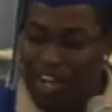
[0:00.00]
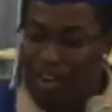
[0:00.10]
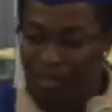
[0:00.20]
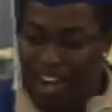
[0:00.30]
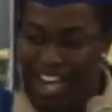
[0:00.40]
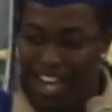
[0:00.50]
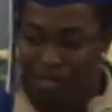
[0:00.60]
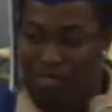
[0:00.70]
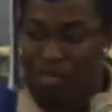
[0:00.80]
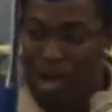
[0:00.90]
whenever I have
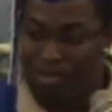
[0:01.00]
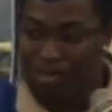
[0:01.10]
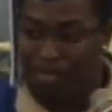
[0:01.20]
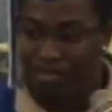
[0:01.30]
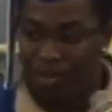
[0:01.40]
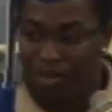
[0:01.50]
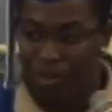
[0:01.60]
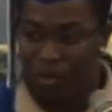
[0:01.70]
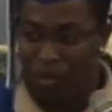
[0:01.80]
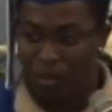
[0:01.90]
a problem
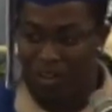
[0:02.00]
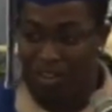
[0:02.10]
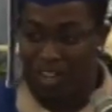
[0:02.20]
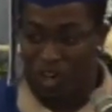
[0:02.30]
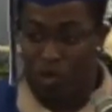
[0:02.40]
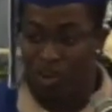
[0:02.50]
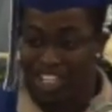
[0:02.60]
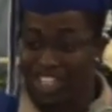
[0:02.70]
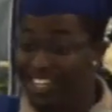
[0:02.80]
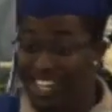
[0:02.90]
or a
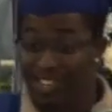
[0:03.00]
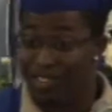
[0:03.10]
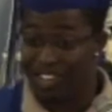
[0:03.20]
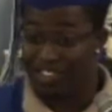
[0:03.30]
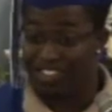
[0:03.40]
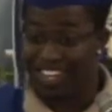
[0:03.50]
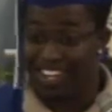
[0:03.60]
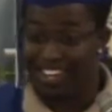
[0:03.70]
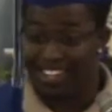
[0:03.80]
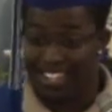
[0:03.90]
question I don't
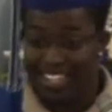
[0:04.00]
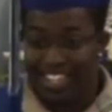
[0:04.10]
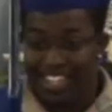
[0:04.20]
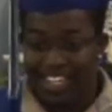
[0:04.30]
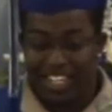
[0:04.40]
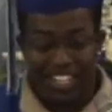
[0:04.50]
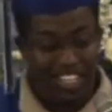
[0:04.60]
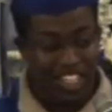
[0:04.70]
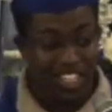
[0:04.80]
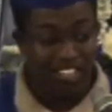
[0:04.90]
understand.
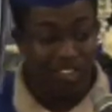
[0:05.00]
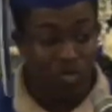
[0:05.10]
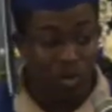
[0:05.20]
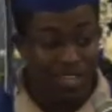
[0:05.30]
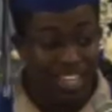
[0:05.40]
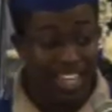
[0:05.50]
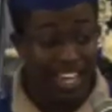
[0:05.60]
She's the woman